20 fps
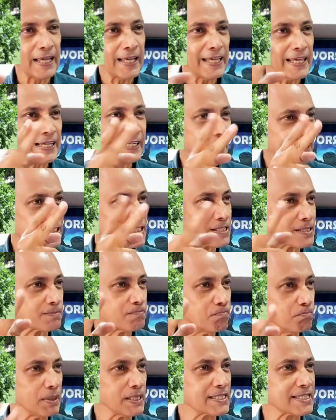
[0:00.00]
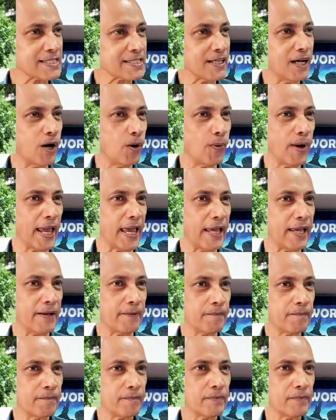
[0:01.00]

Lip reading: He cuts bits away.